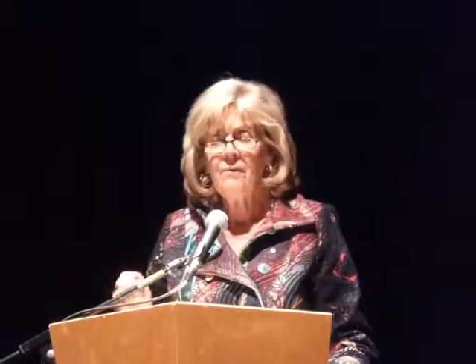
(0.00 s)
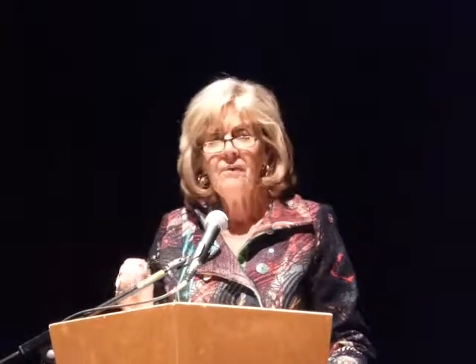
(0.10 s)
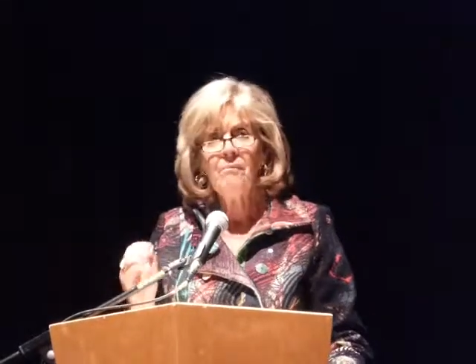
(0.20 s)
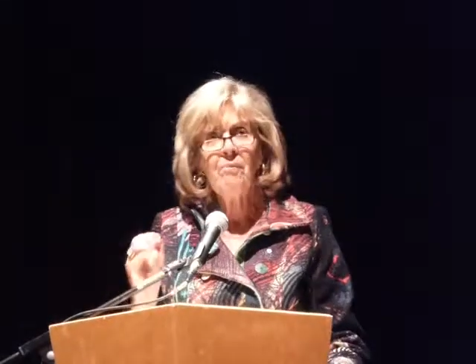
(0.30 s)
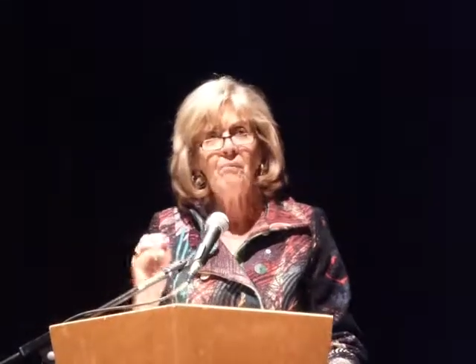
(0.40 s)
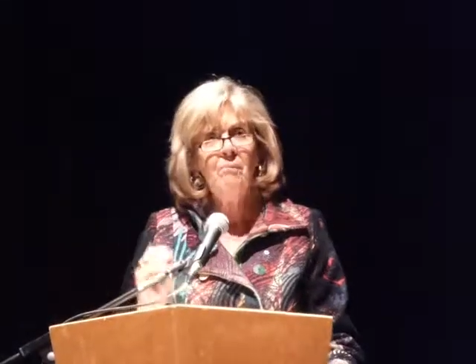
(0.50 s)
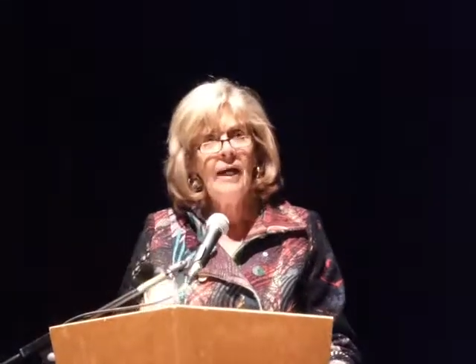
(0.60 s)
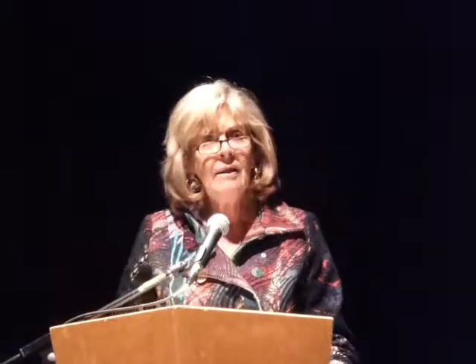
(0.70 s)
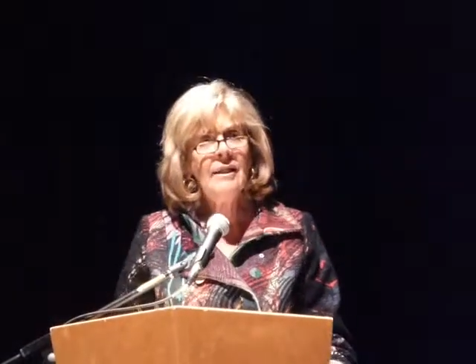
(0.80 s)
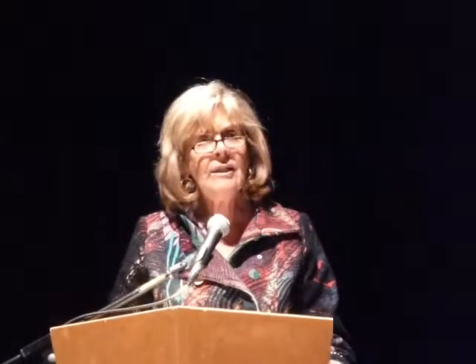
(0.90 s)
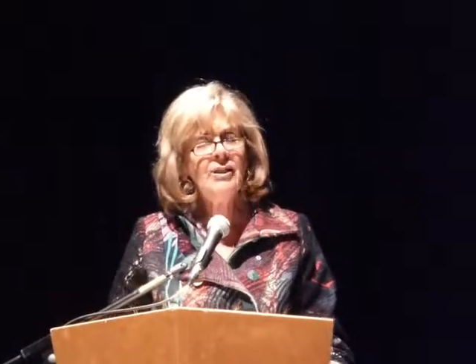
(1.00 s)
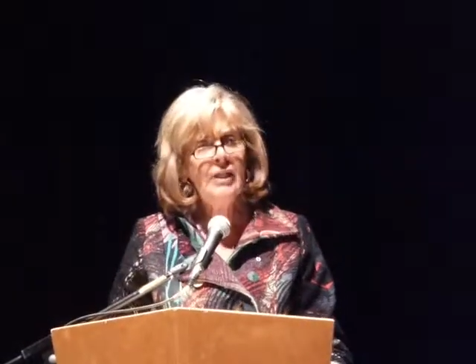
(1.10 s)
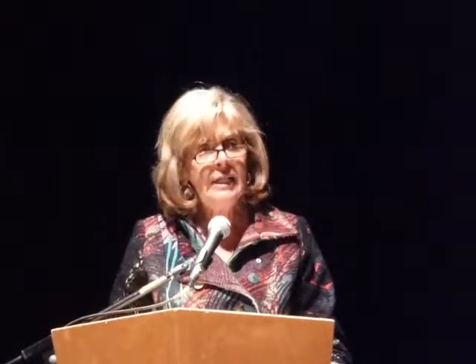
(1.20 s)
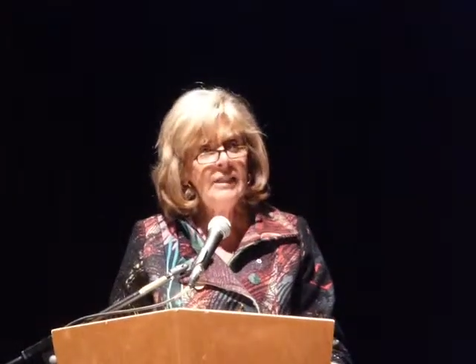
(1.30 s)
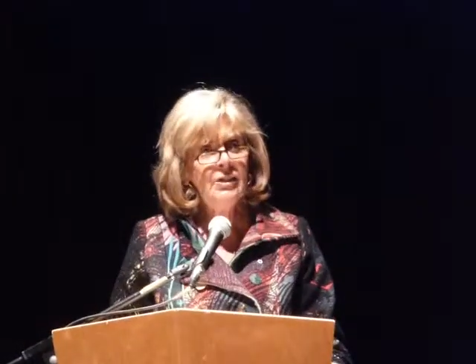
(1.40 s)
they're propelling
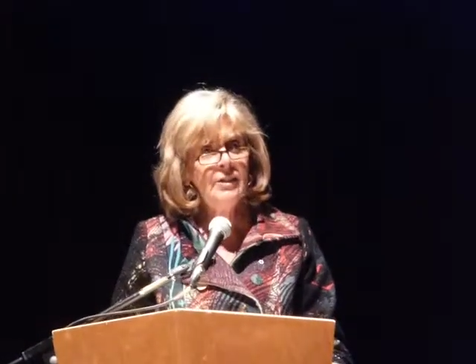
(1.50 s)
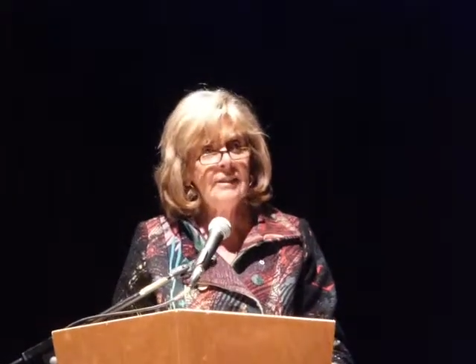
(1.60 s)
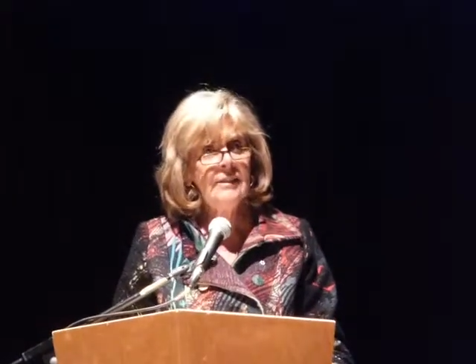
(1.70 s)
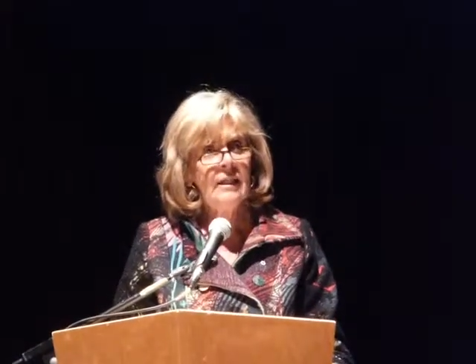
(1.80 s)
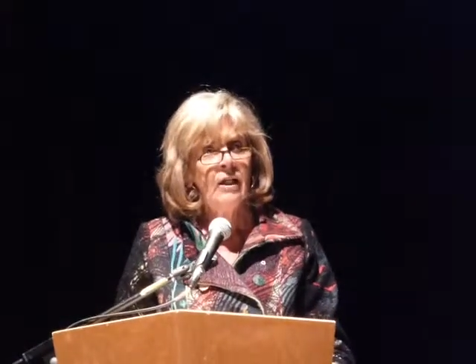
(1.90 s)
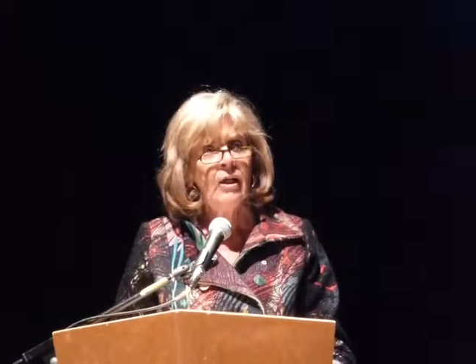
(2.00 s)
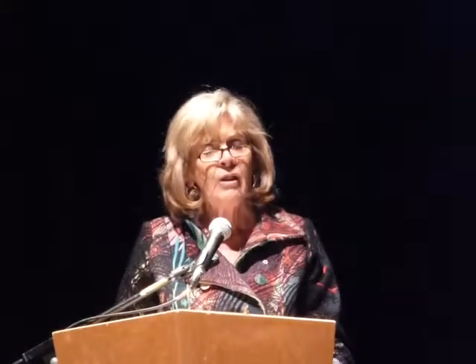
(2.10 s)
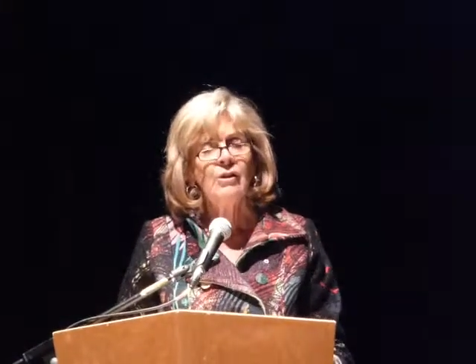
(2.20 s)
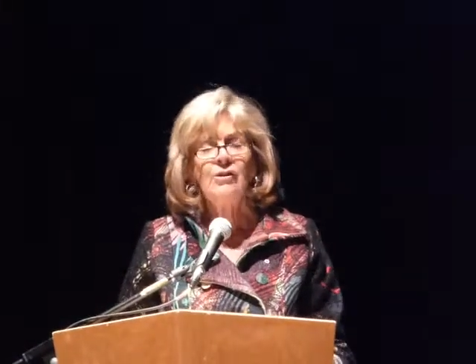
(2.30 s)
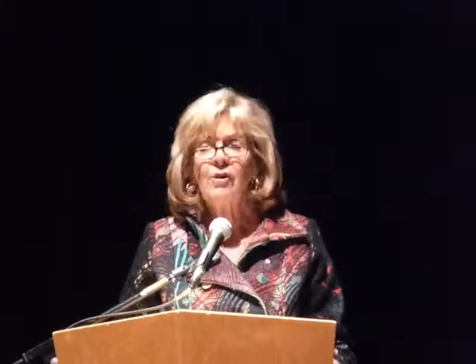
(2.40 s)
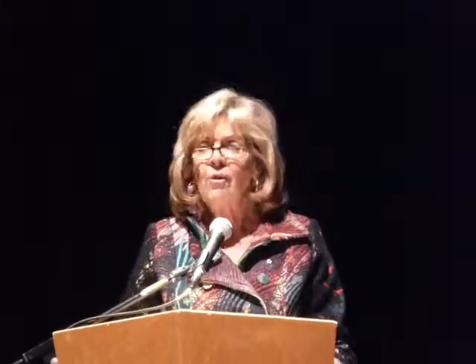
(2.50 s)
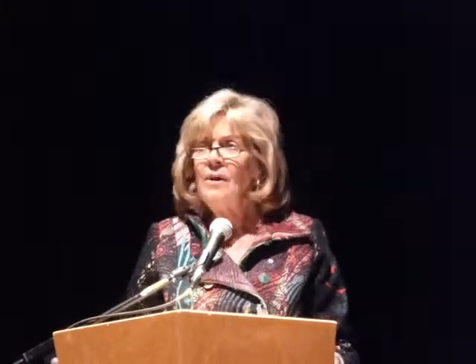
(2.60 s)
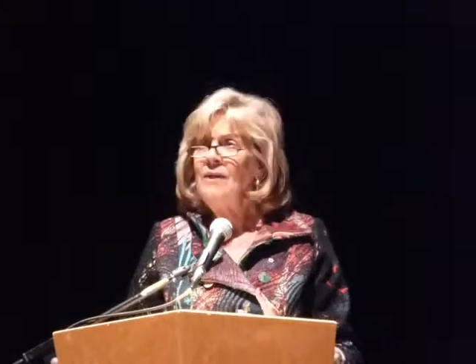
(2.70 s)
changes so